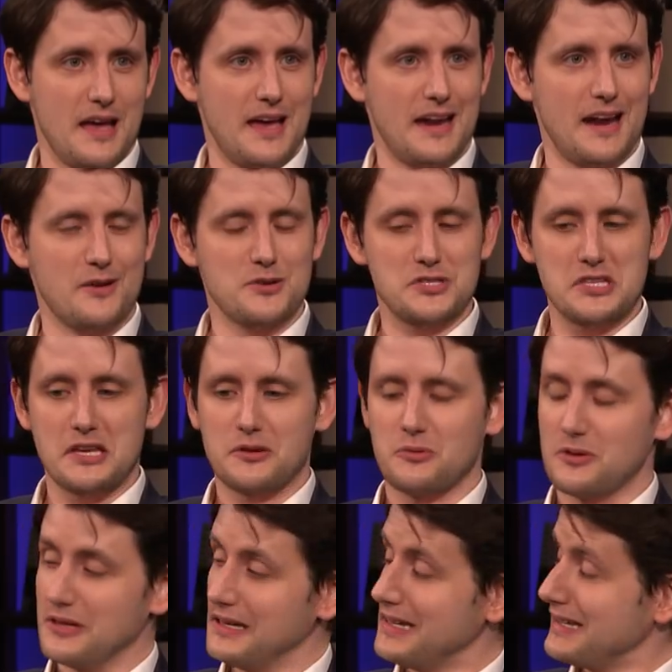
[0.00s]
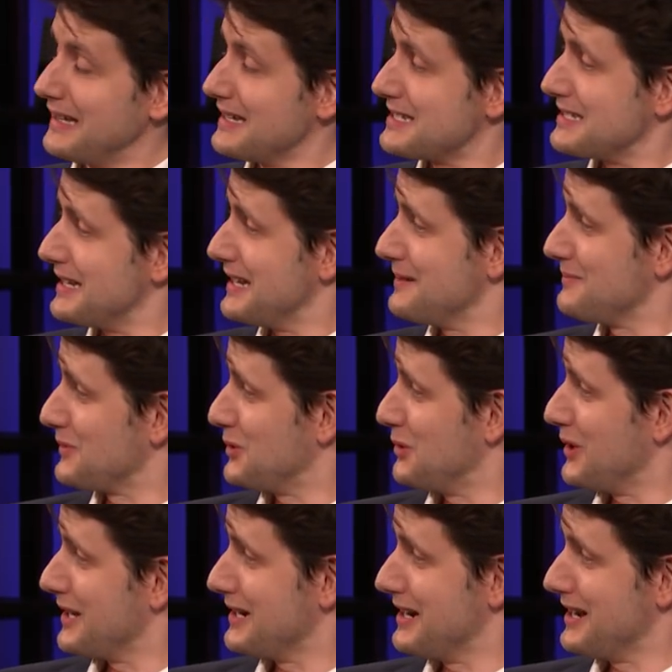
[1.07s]
And I was like, well, I guess I'm
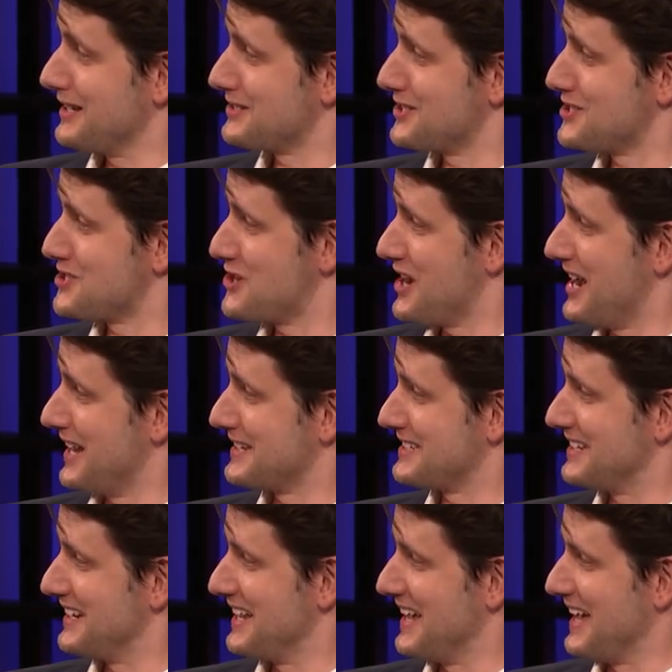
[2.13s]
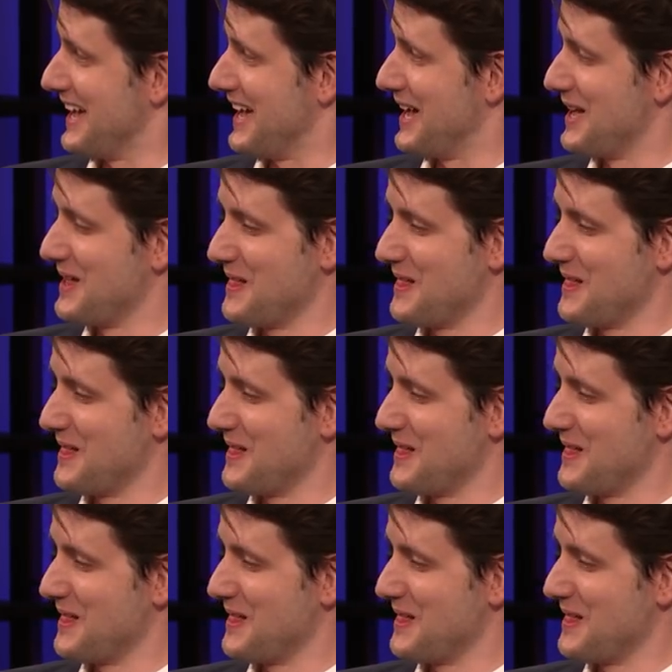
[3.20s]
quite hot to track today.